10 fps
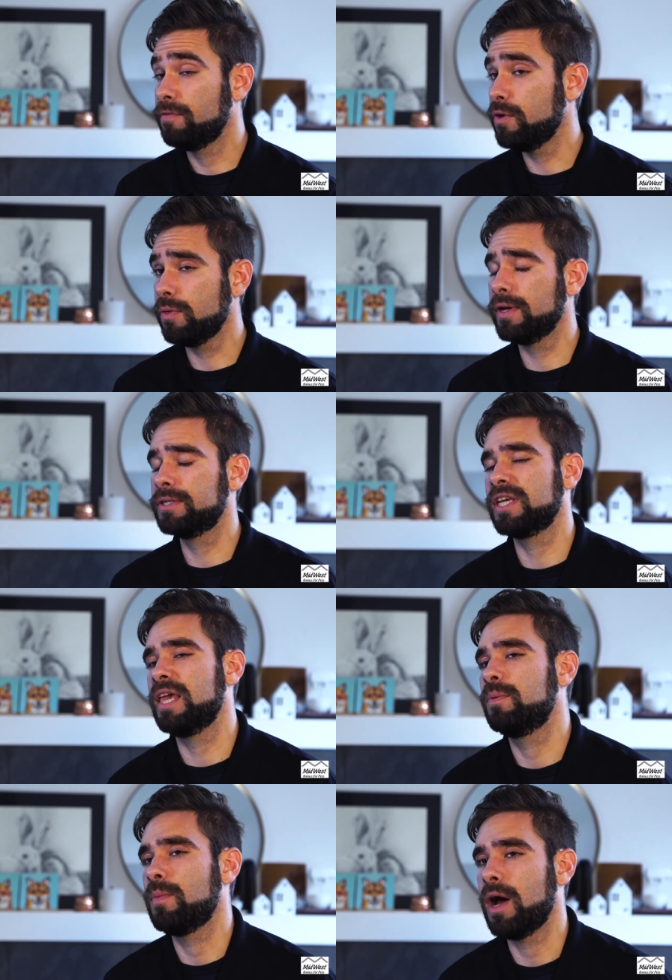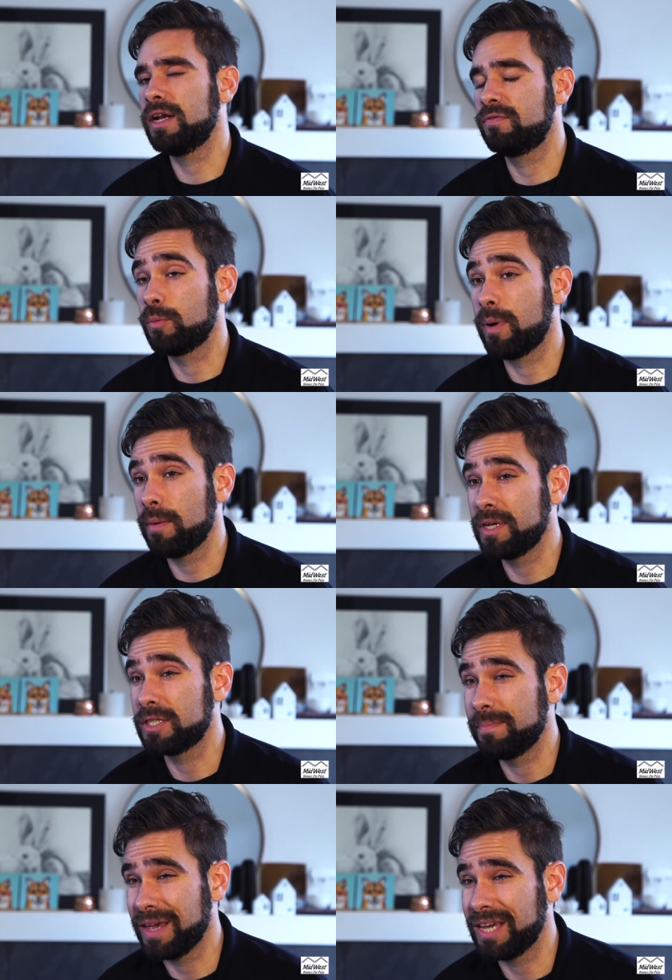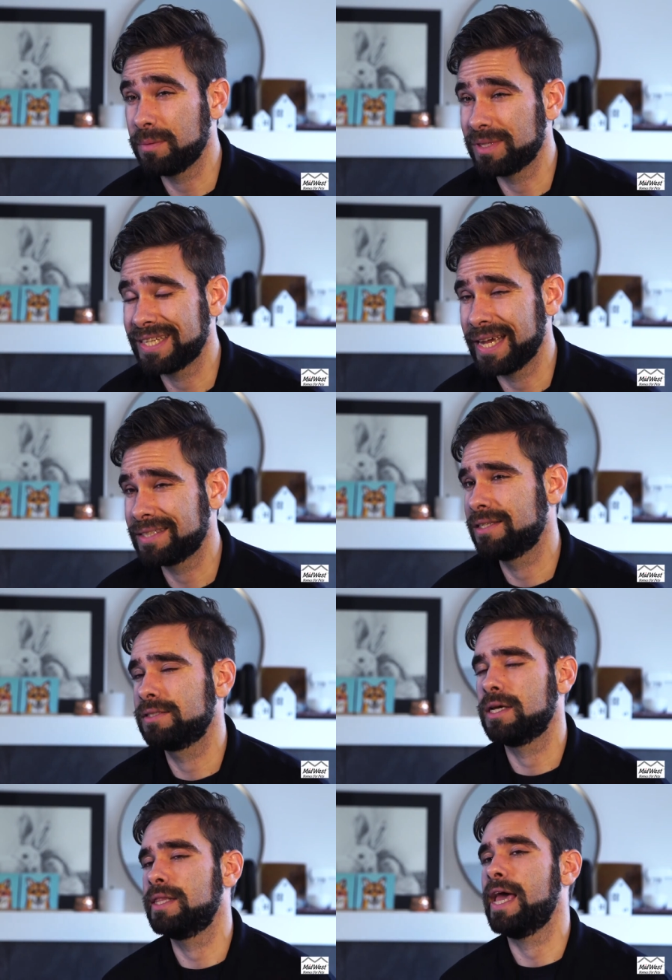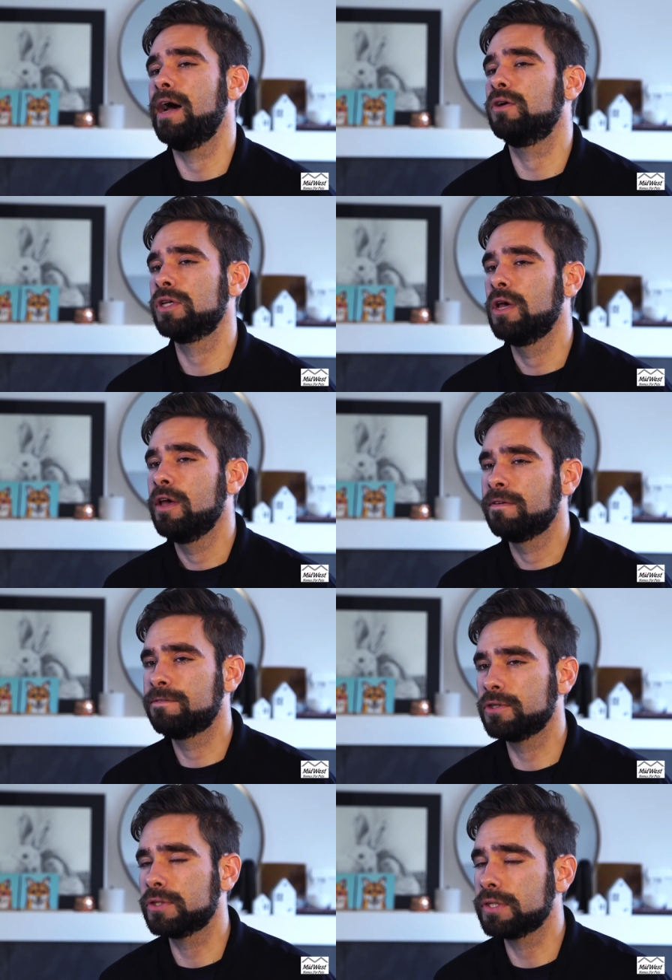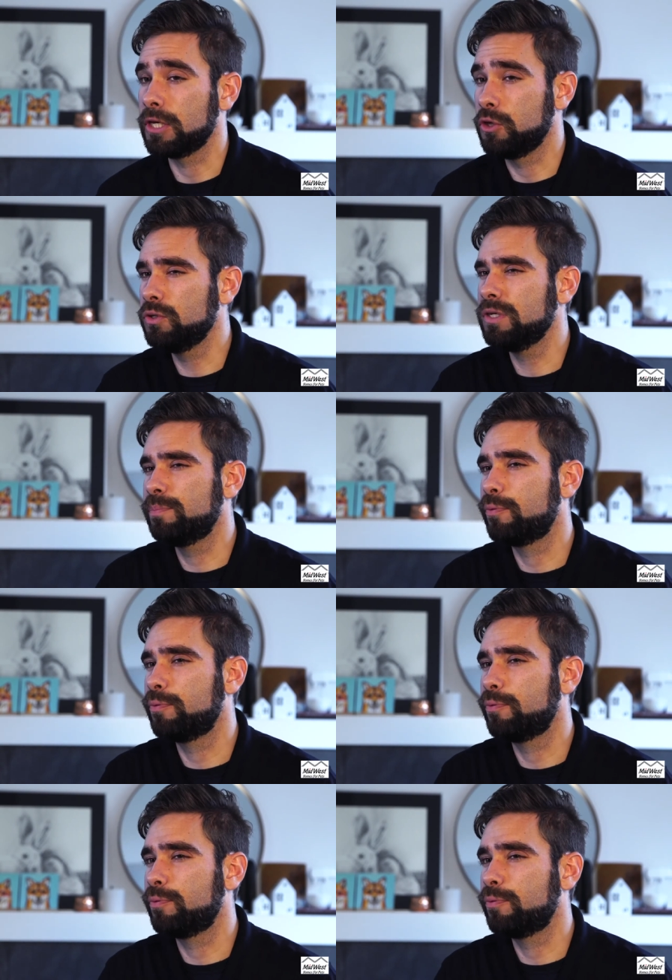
A few things to keep in mind if your puppy is making mistakes inside the house. Firstly, use a